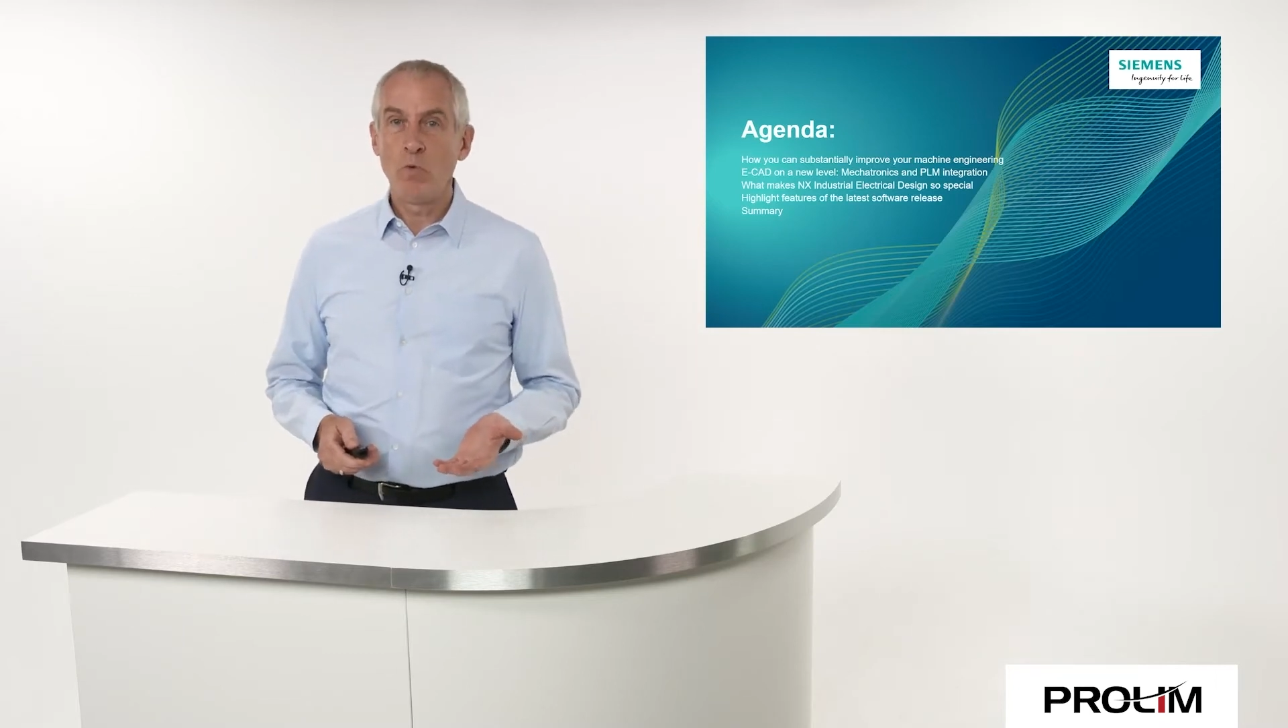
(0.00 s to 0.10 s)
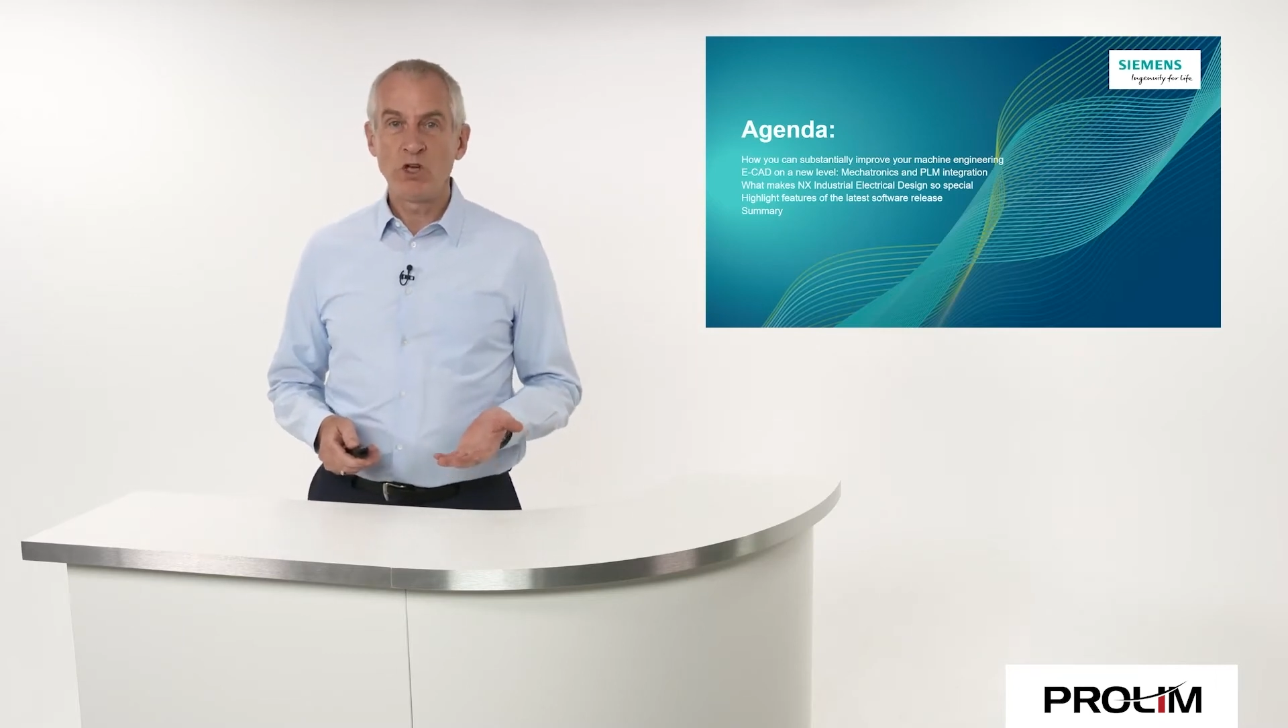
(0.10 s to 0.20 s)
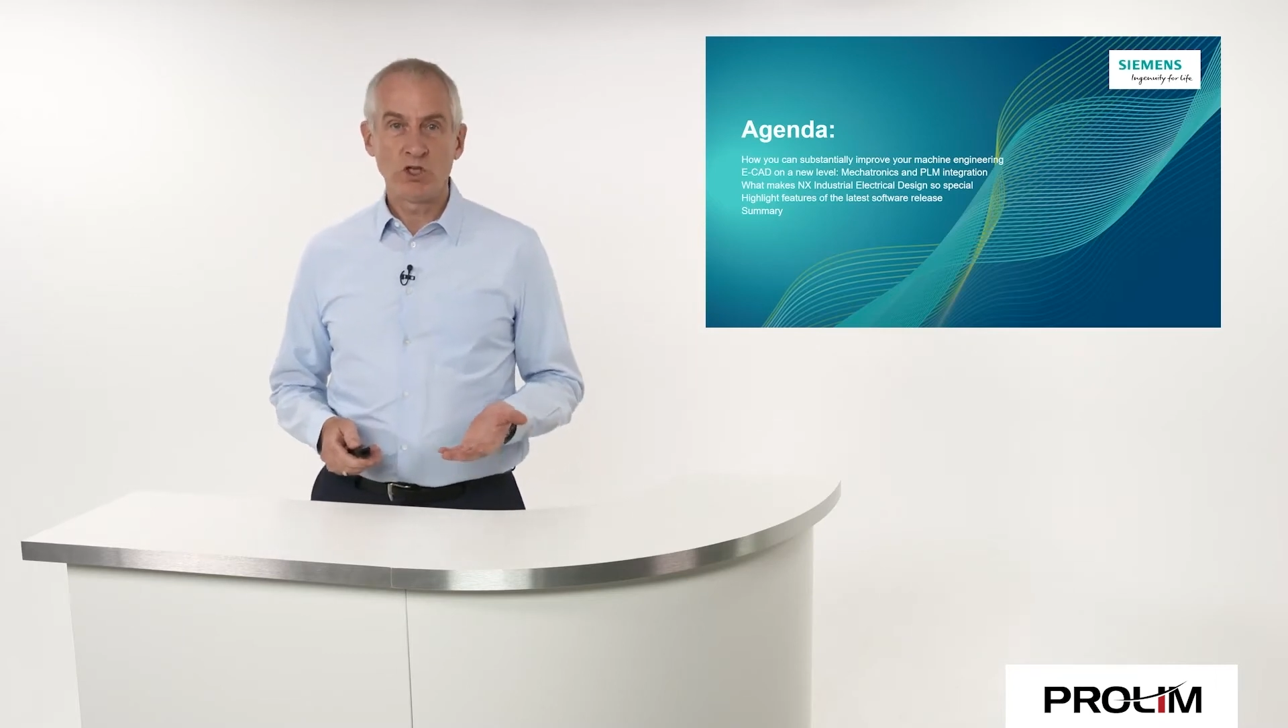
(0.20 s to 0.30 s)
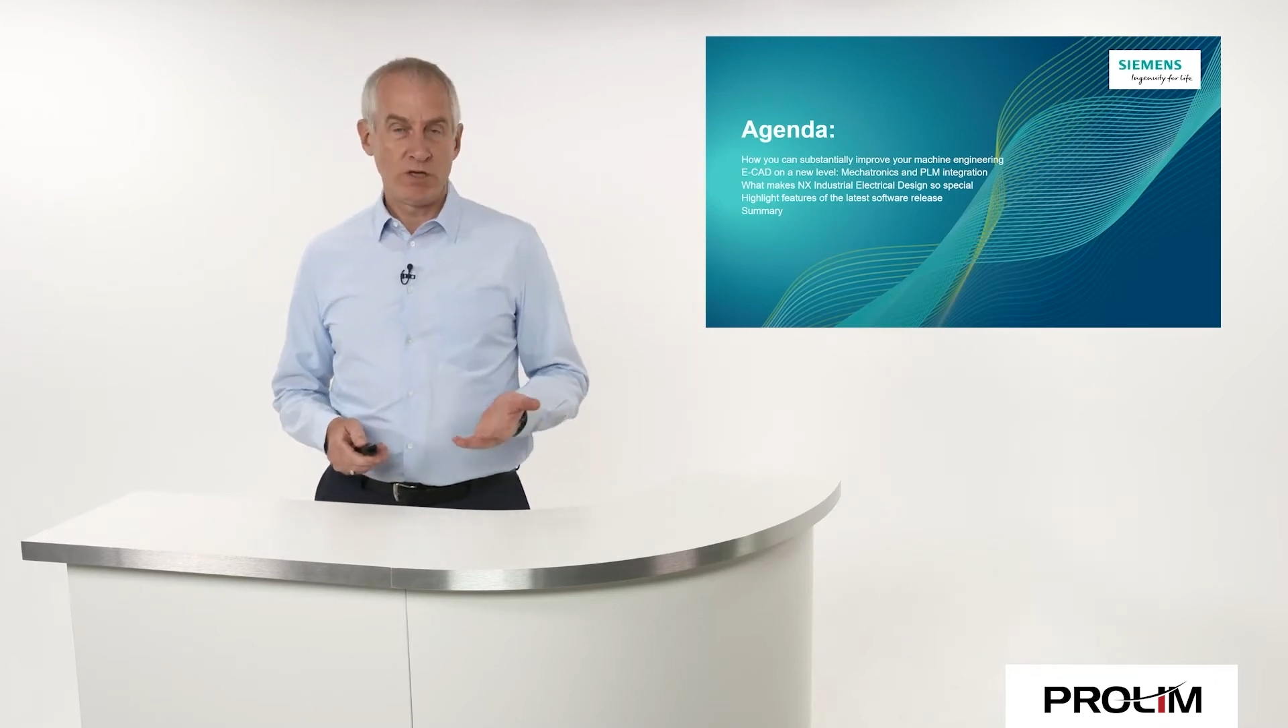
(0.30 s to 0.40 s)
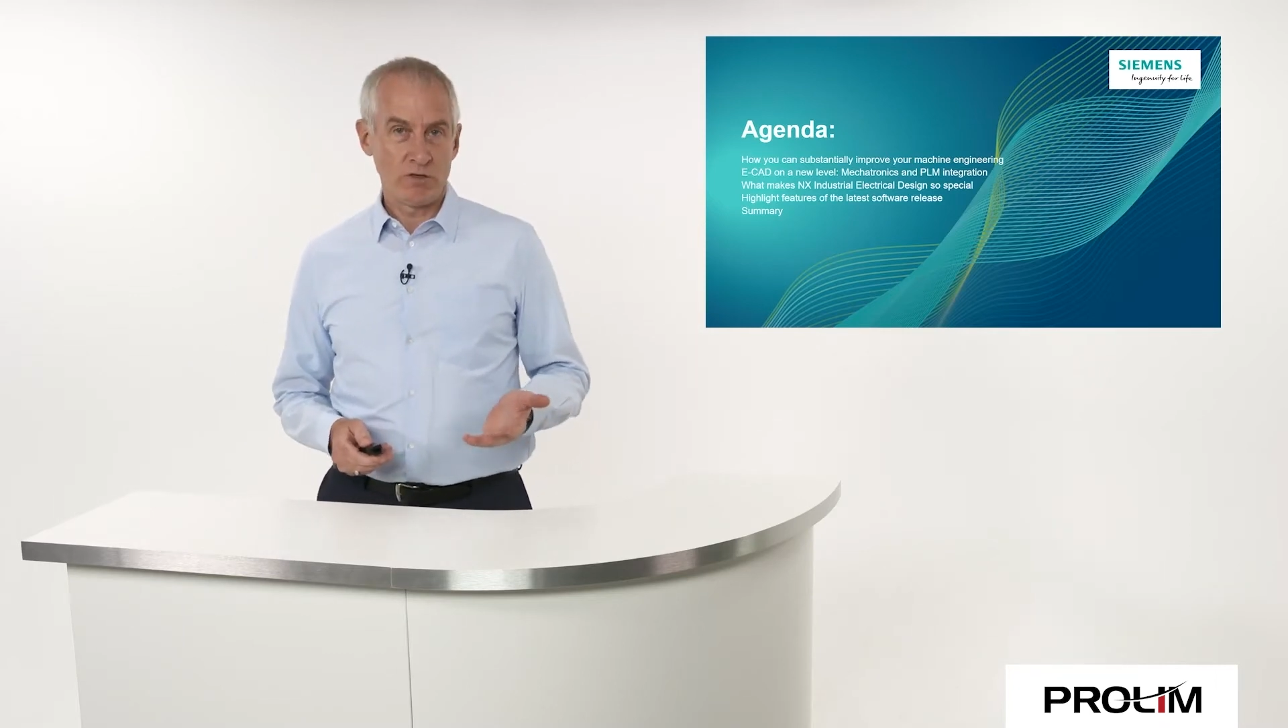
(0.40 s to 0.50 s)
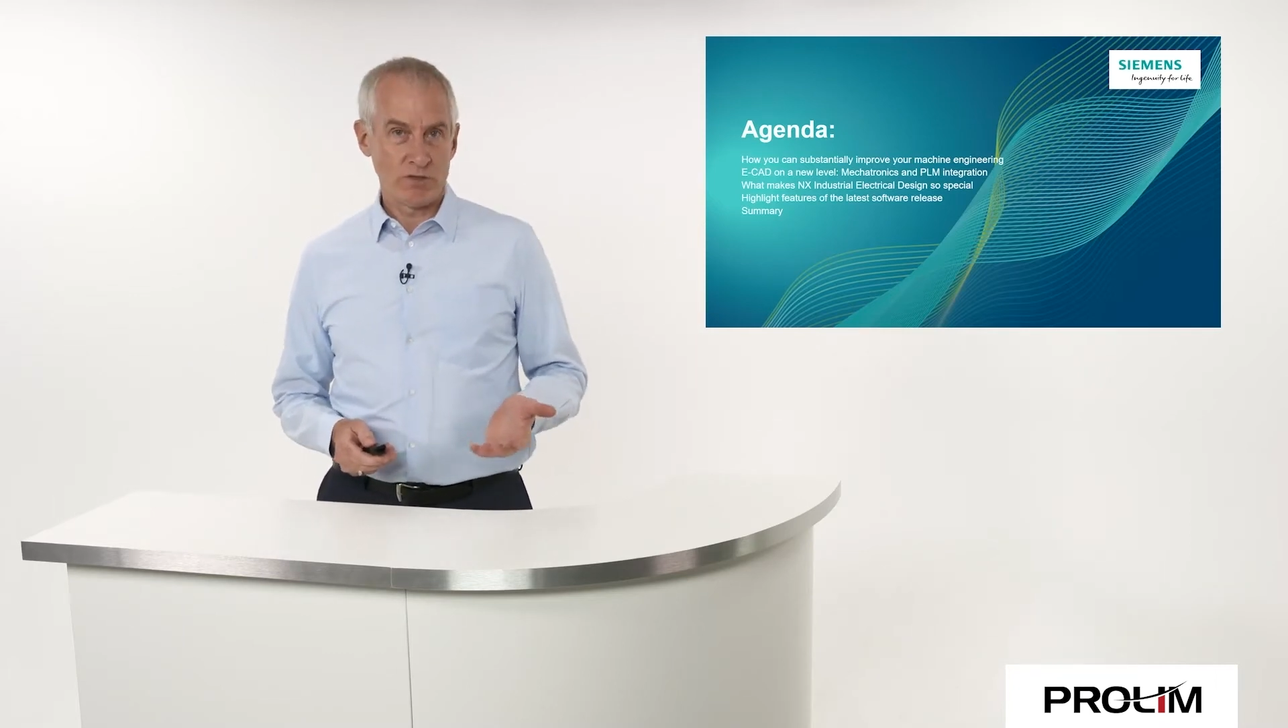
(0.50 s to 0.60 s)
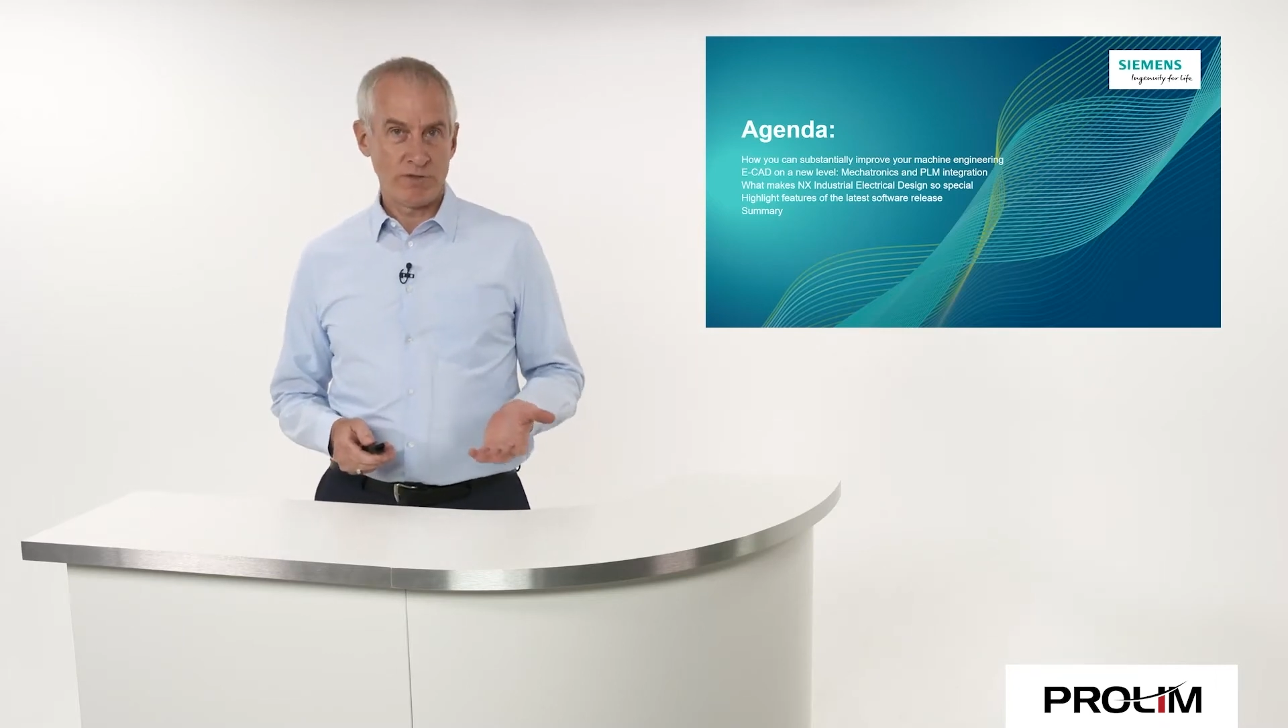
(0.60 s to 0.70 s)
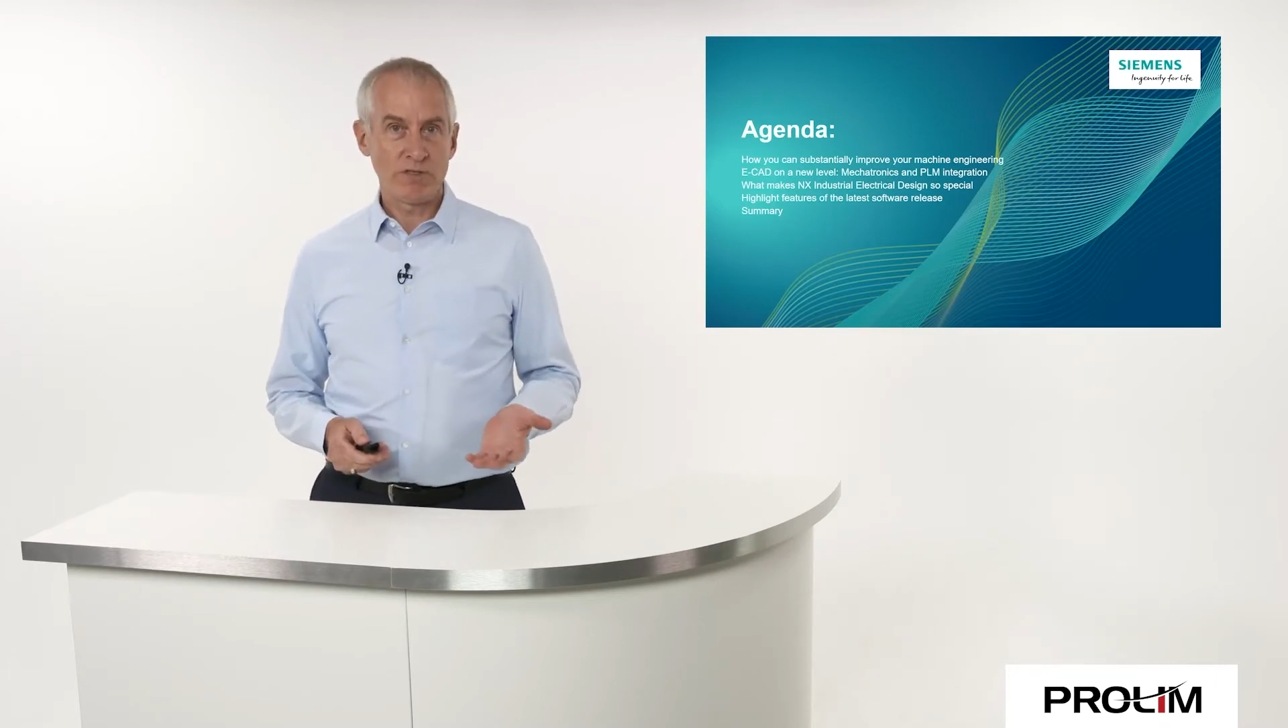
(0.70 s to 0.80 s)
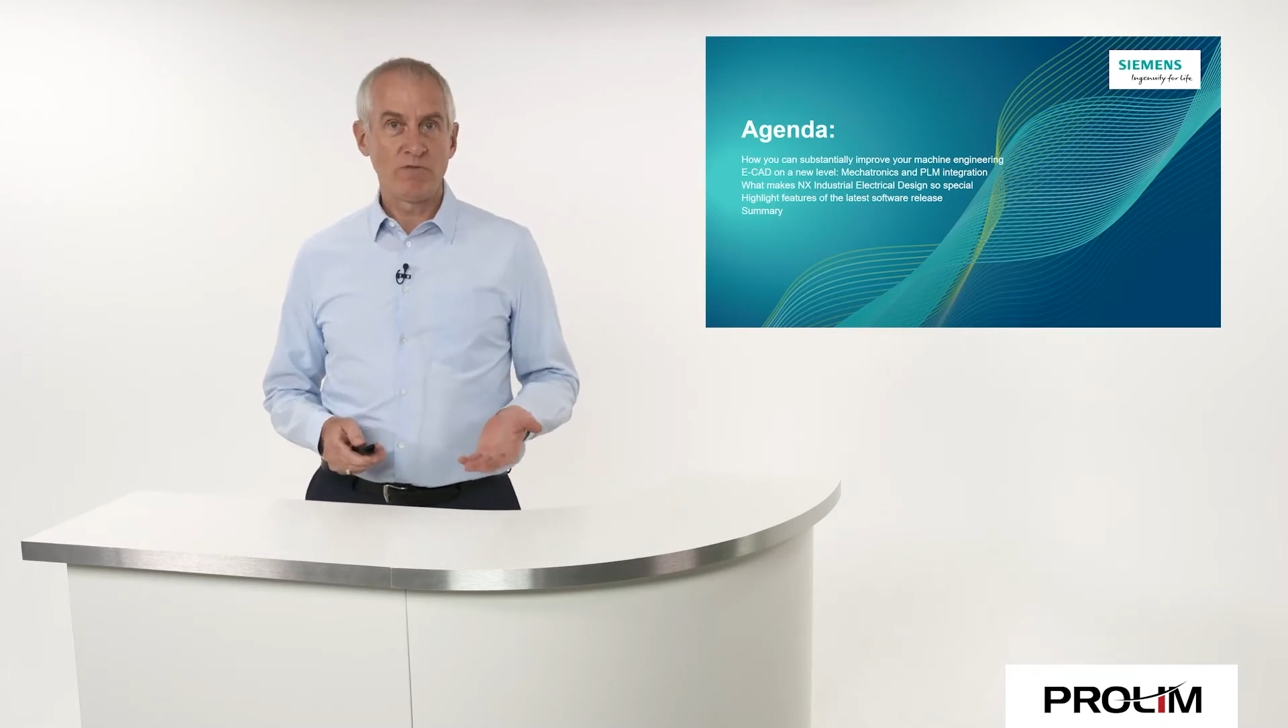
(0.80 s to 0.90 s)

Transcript: which industries,